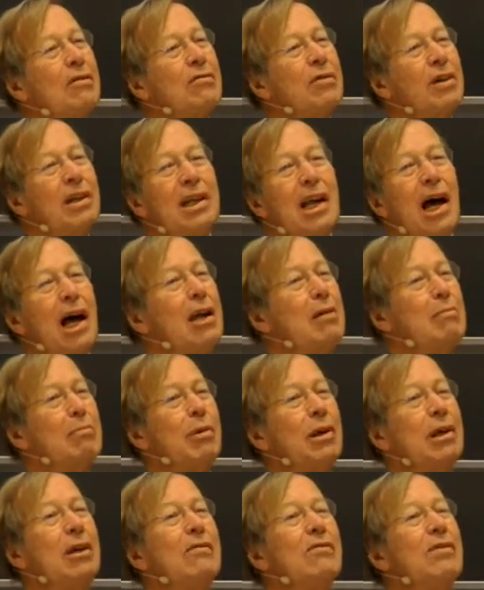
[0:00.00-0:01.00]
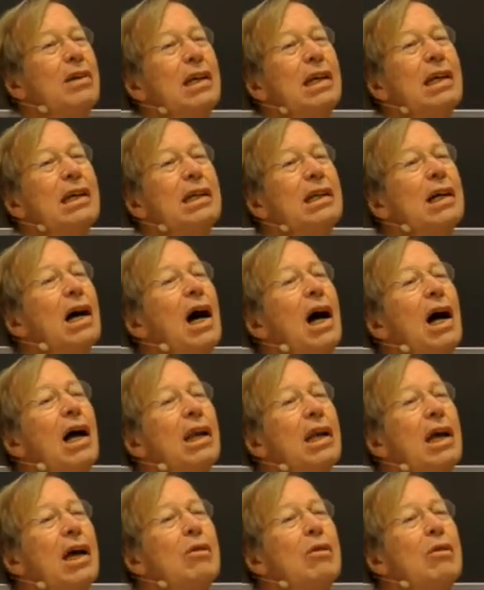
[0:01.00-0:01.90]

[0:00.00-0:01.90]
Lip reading: for not believing in God,